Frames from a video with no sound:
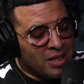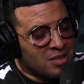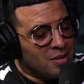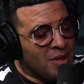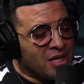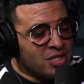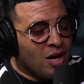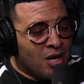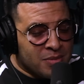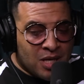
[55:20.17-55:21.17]
Because the minute
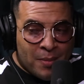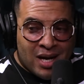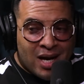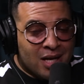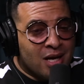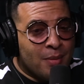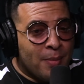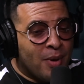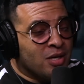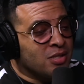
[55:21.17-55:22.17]
y'all come talking about I got to cut
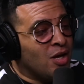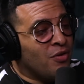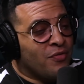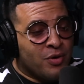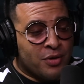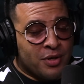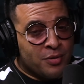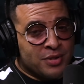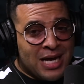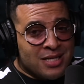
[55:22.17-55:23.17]
my balls off or,
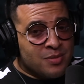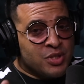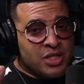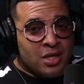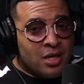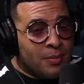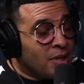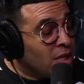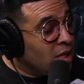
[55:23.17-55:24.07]
or tie some shit up,